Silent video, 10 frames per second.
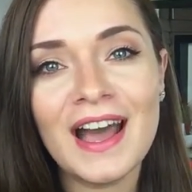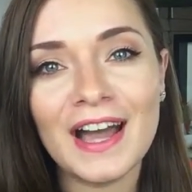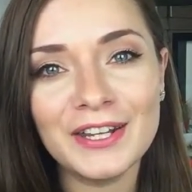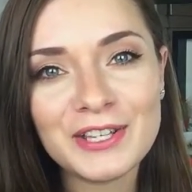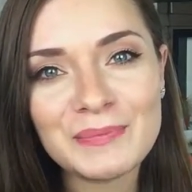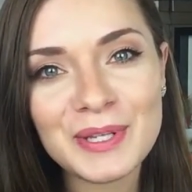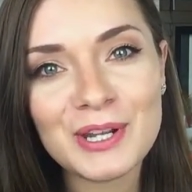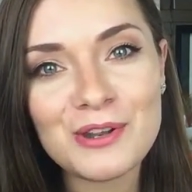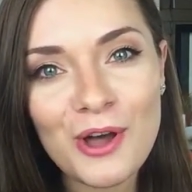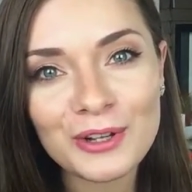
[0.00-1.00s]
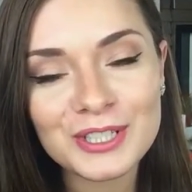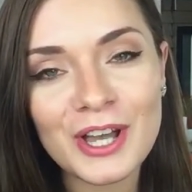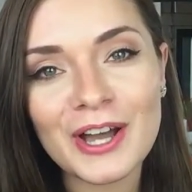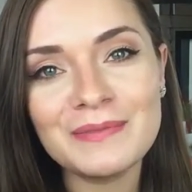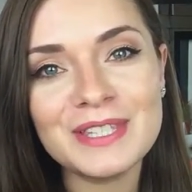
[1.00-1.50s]
I know it's been a long
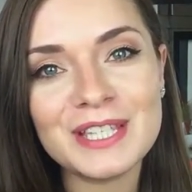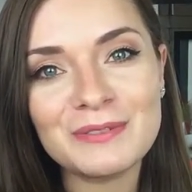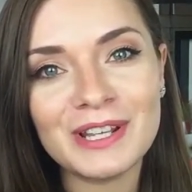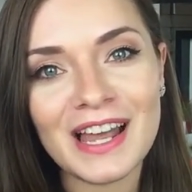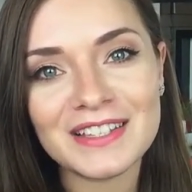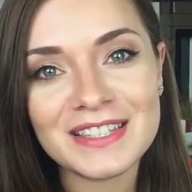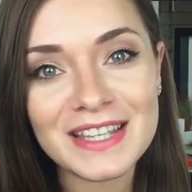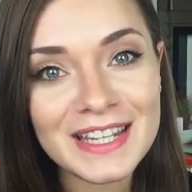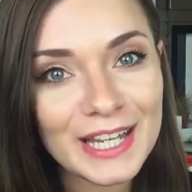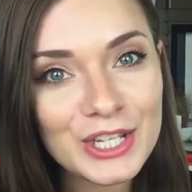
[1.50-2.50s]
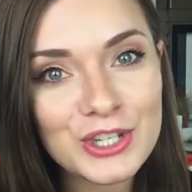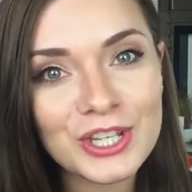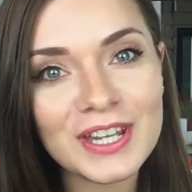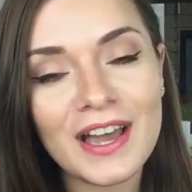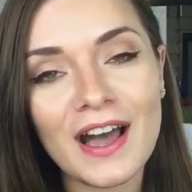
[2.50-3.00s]
time since we last seen each
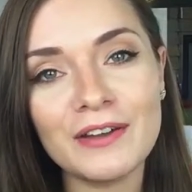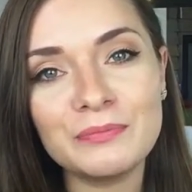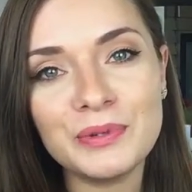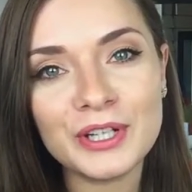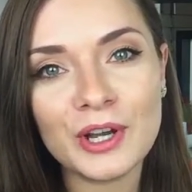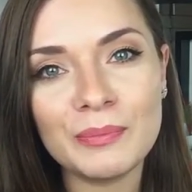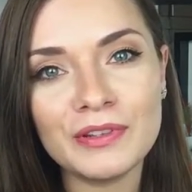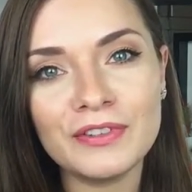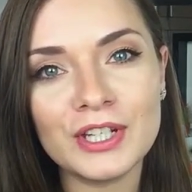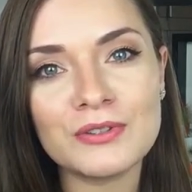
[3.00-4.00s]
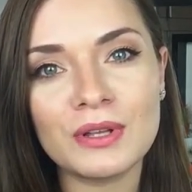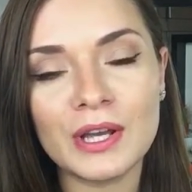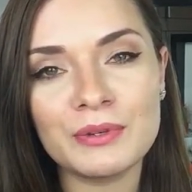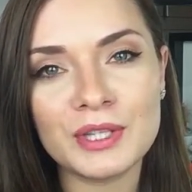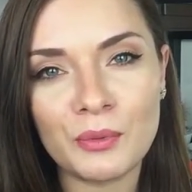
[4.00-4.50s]
other. I've put a couple of videos while
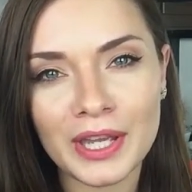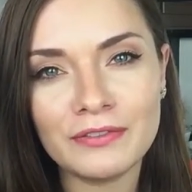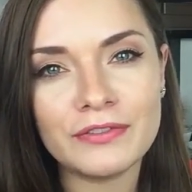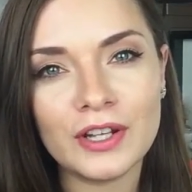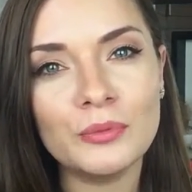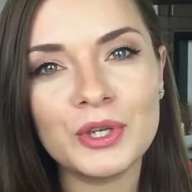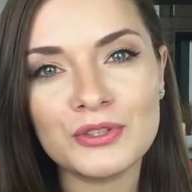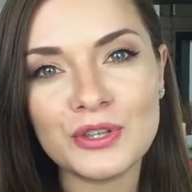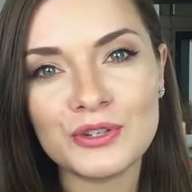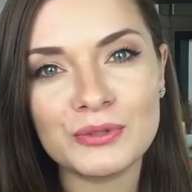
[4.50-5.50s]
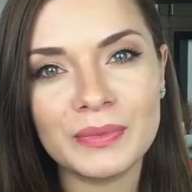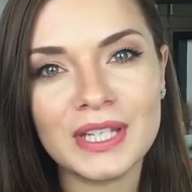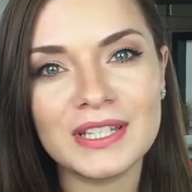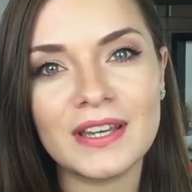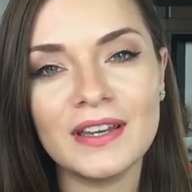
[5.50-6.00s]
I was away. If you follow me on social
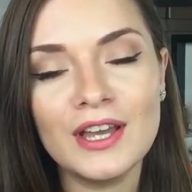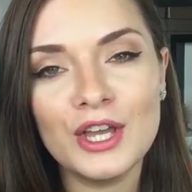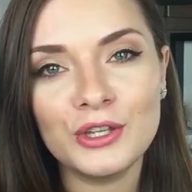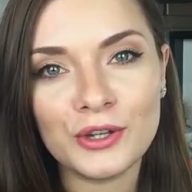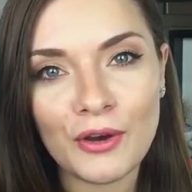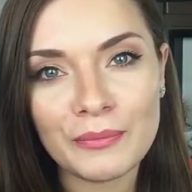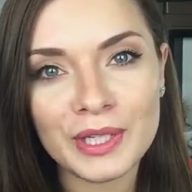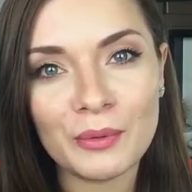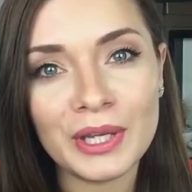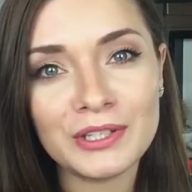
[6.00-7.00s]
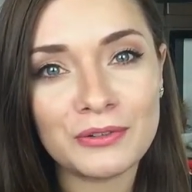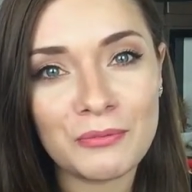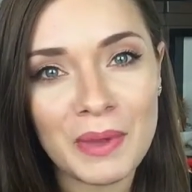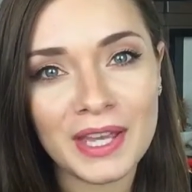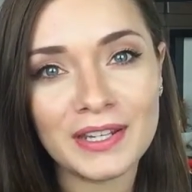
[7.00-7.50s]
media, you know I've been away to
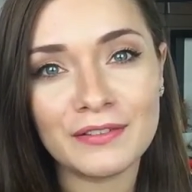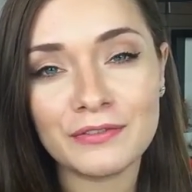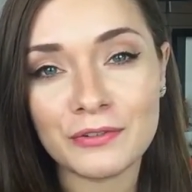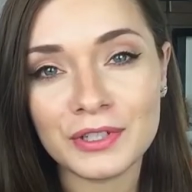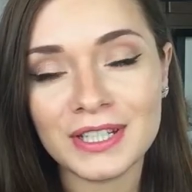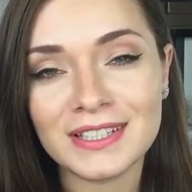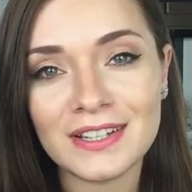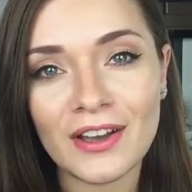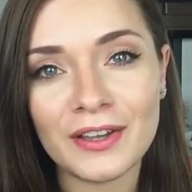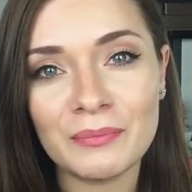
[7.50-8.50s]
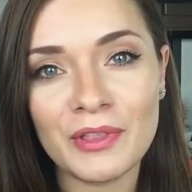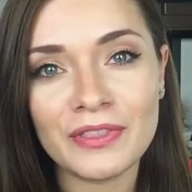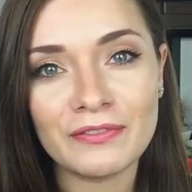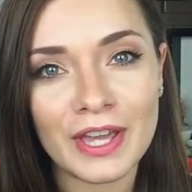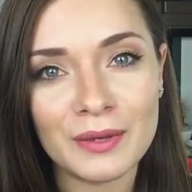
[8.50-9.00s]
Romania for the entire
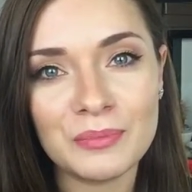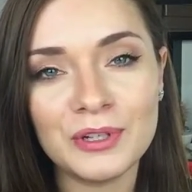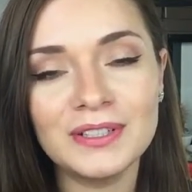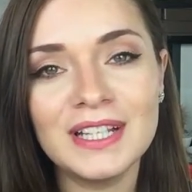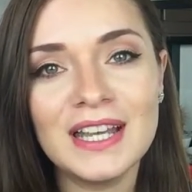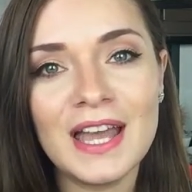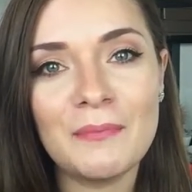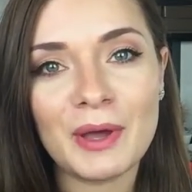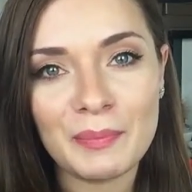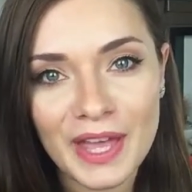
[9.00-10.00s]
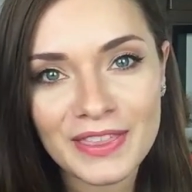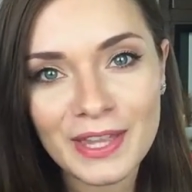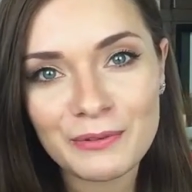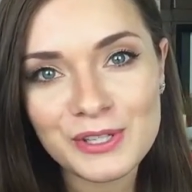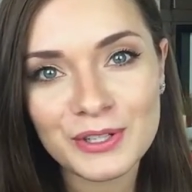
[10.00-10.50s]
month of April. My
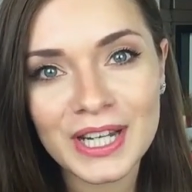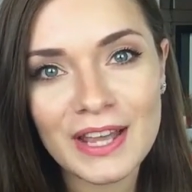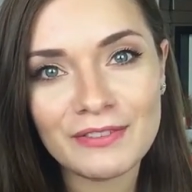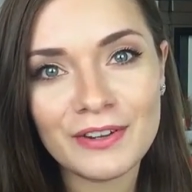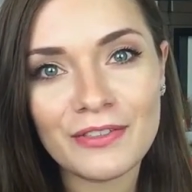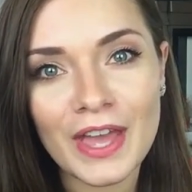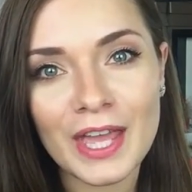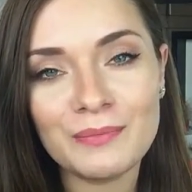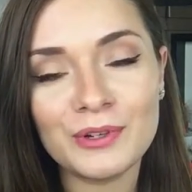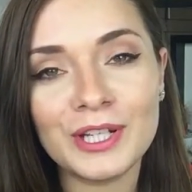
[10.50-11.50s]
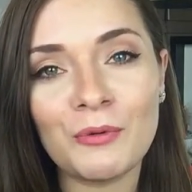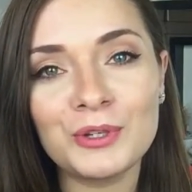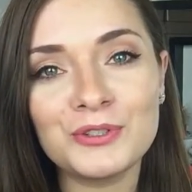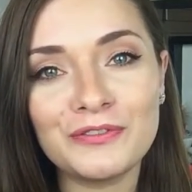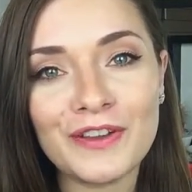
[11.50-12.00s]
birthday was on 11th April. I
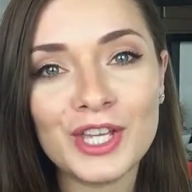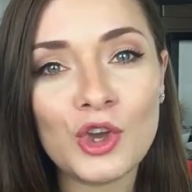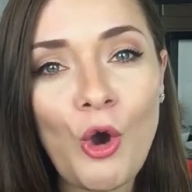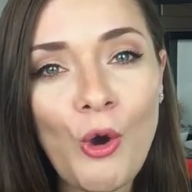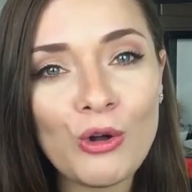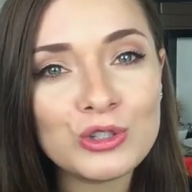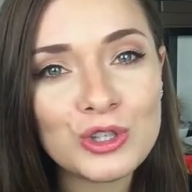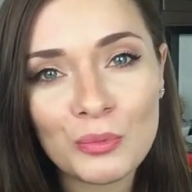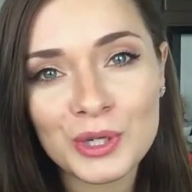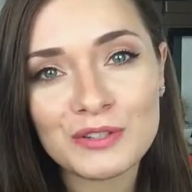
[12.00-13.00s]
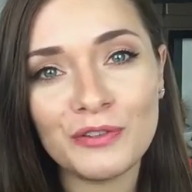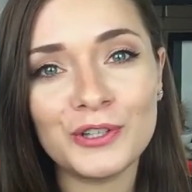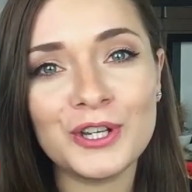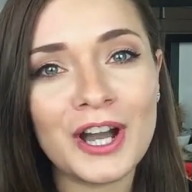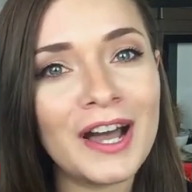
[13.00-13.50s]
want to thank you all so much for all
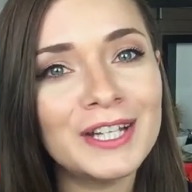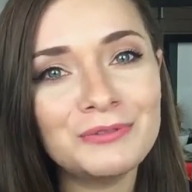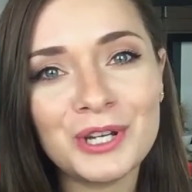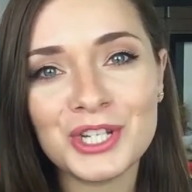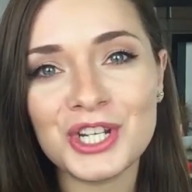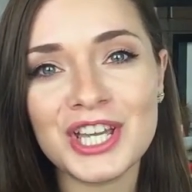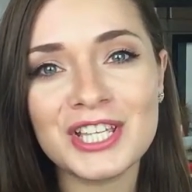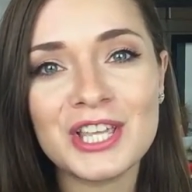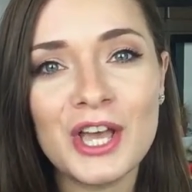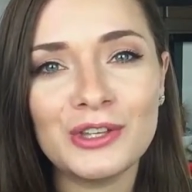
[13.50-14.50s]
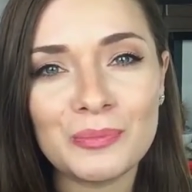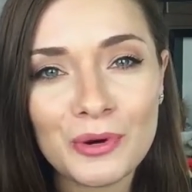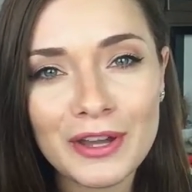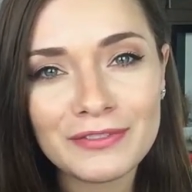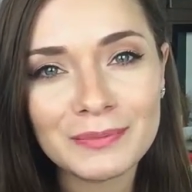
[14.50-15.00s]
your kind wishes, your
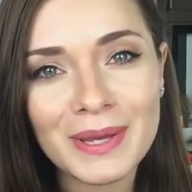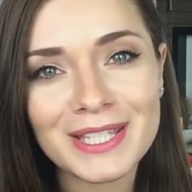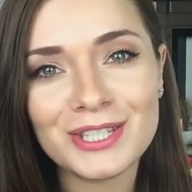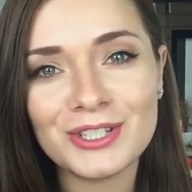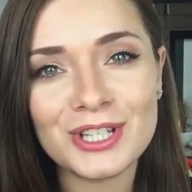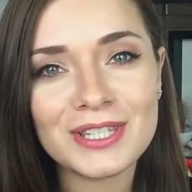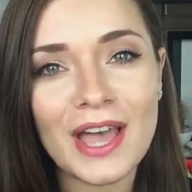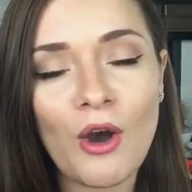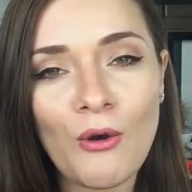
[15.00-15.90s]
private messages,